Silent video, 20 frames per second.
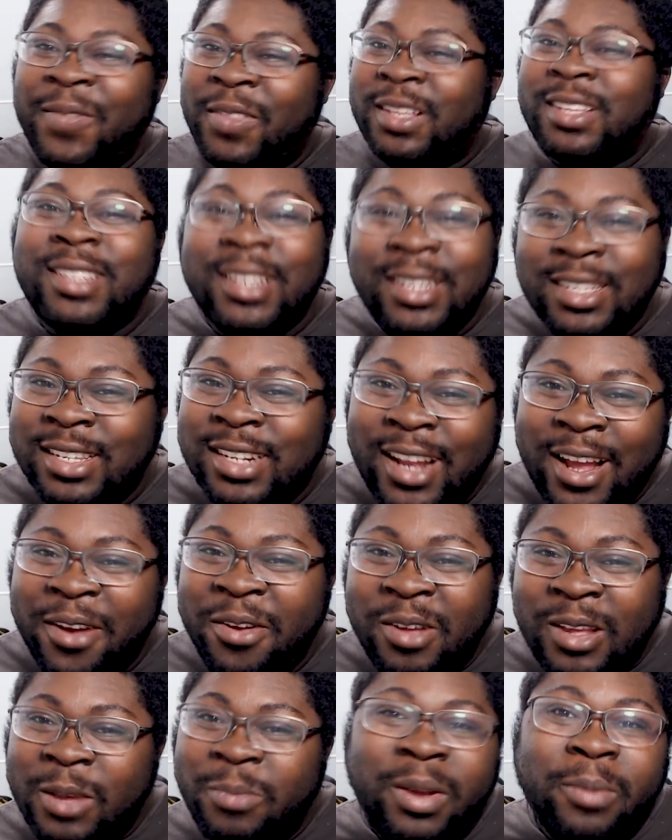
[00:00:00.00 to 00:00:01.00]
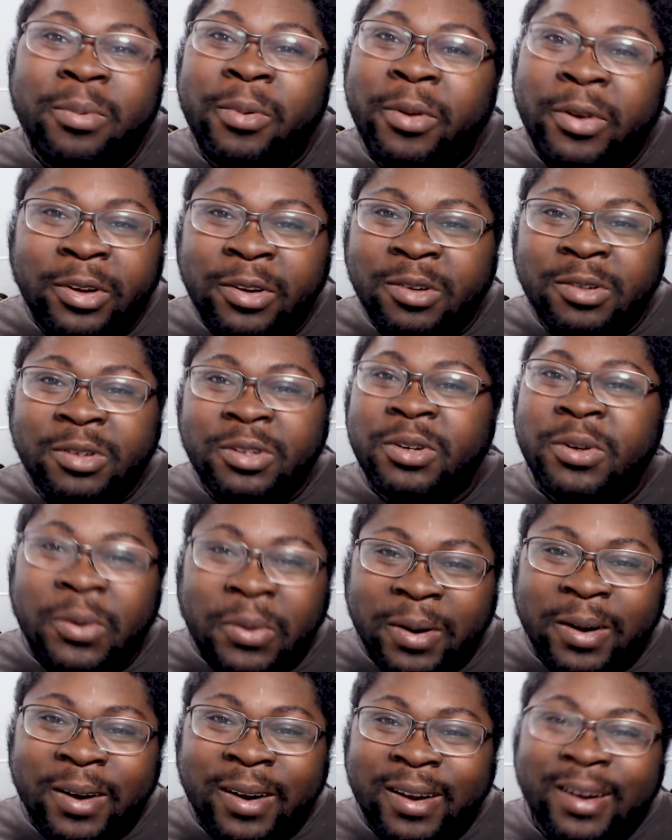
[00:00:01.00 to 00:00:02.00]
This isn't how you get people in your
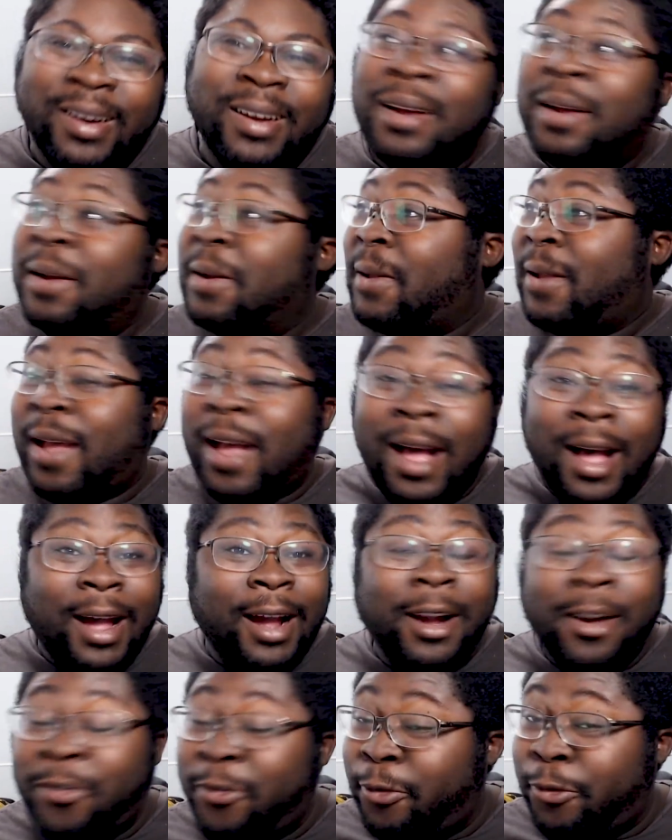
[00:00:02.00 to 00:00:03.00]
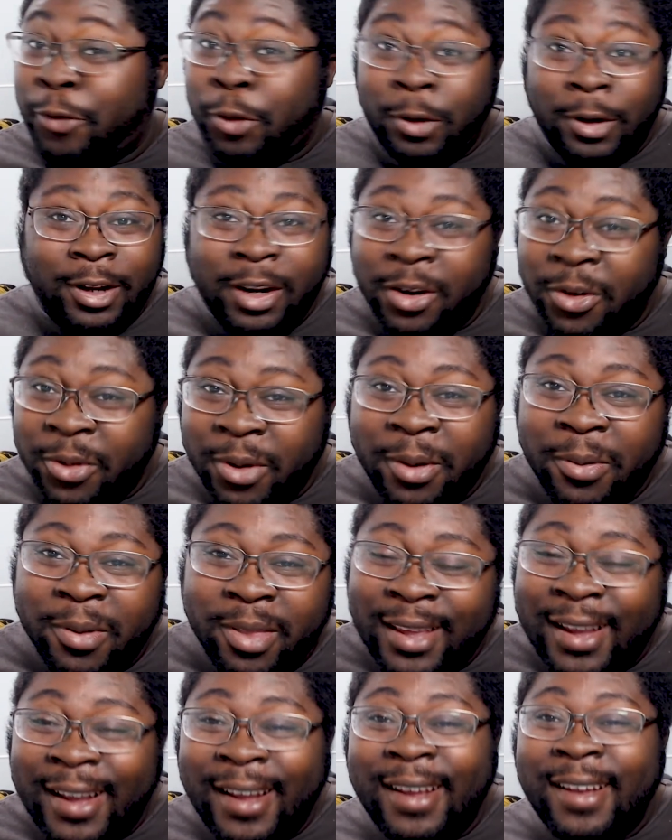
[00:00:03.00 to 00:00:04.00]
store. I fully agree
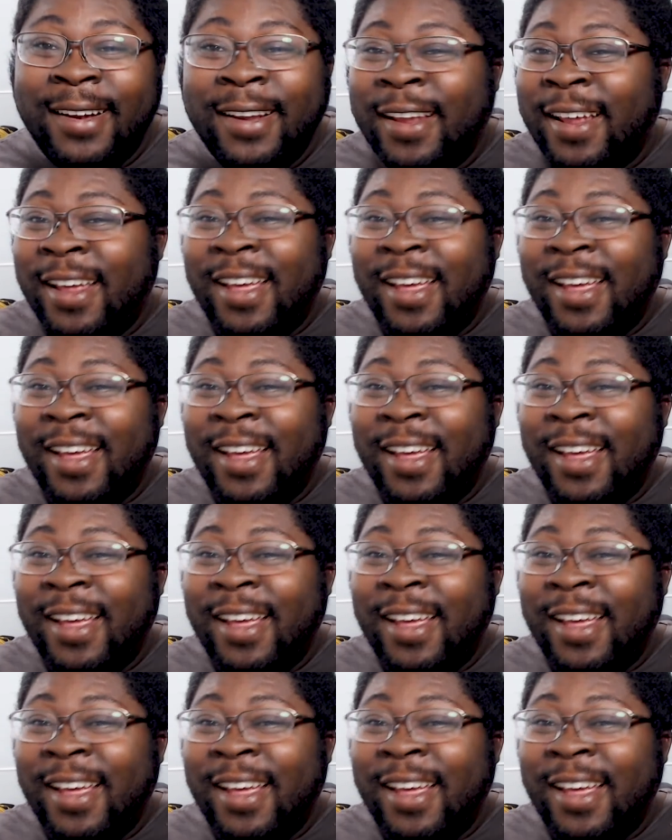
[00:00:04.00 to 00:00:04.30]
with that.